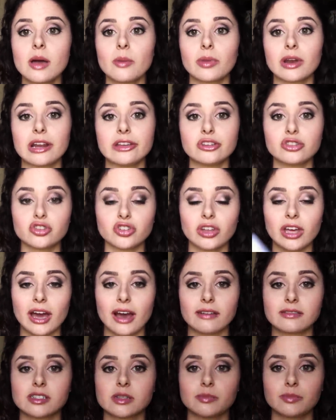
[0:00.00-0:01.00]
But I usually
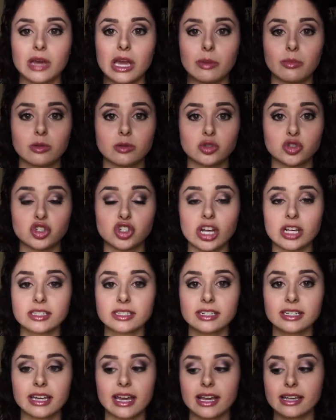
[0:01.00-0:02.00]
have some paper
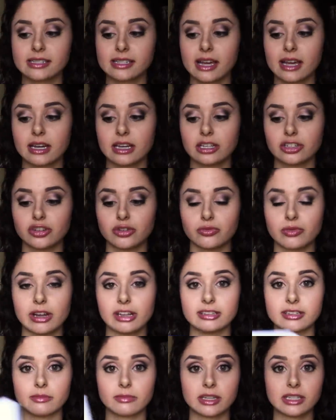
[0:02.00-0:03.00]
just in case I need to
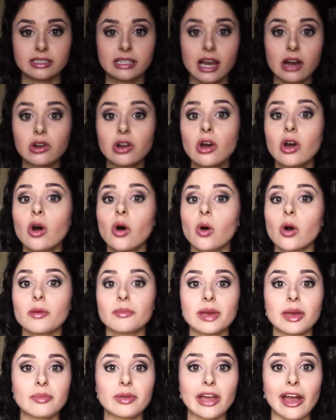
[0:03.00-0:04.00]
write something down, or
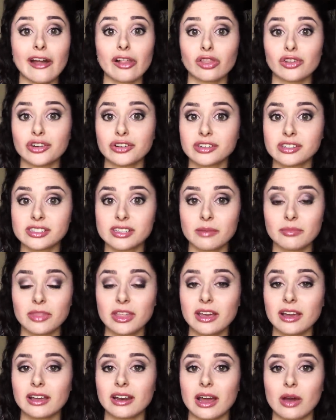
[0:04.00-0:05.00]
maybe I learned
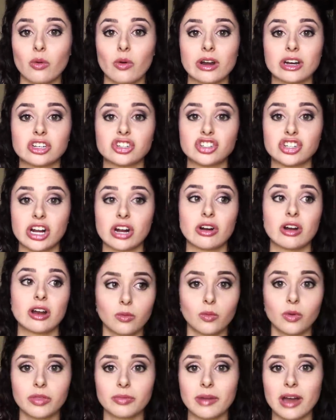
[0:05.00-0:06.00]
something and I want to share
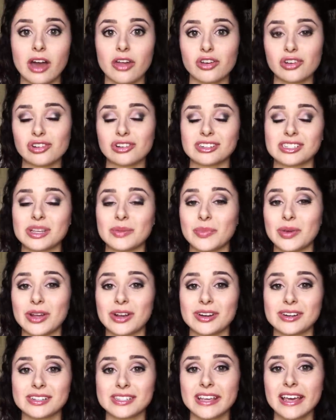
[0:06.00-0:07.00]
it with my other nursing
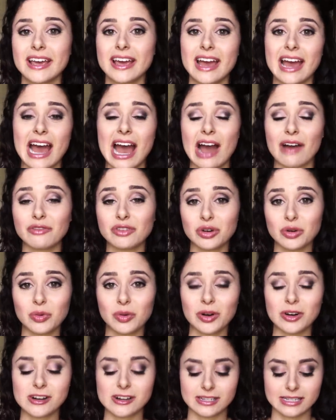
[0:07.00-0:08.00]
peers
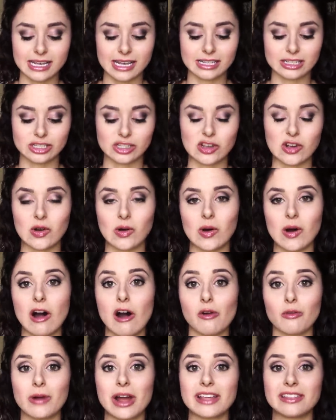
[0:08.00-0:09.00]
afterwards, and so
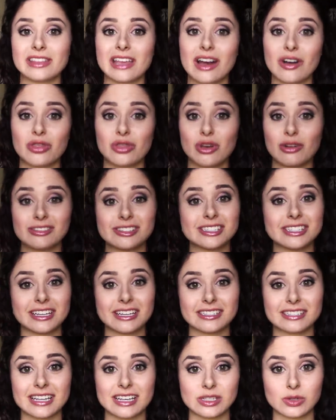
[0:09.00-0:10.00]
I'll write down those
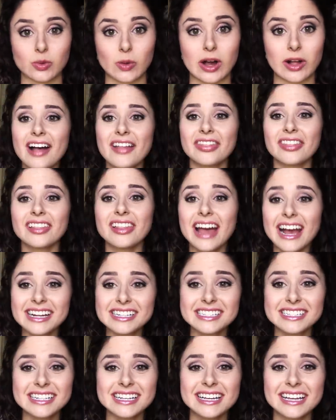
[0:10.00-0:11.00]
things as well. The
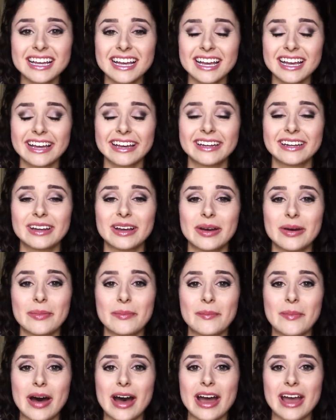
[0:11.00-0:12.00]
last thing in
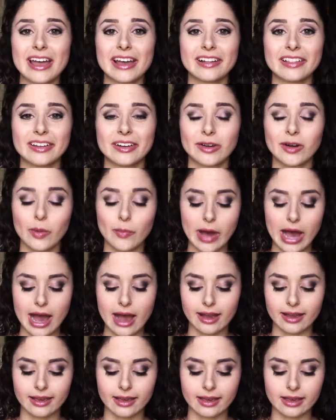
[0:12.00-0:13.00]
my clinical
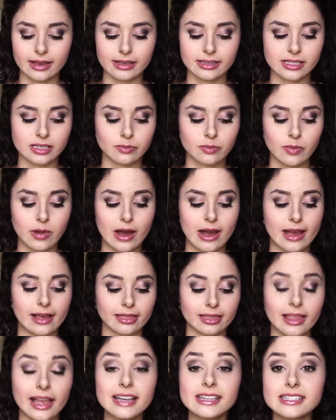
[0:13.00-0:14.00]
bag is my
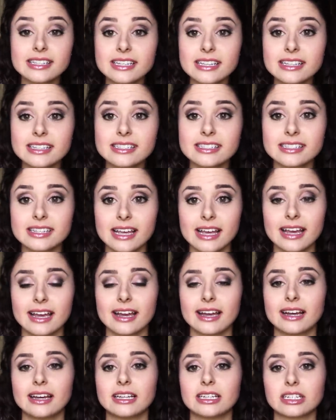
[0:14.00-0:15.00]
license
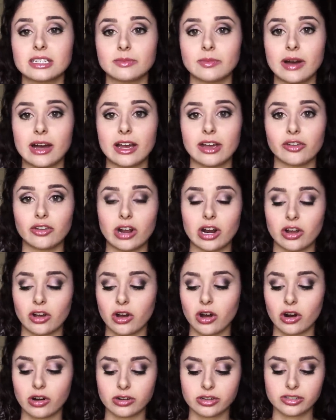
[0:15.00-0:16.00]
and my credit
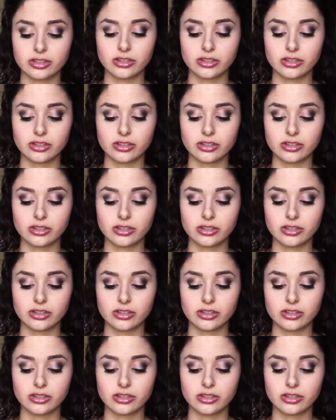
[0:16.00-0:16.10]
card.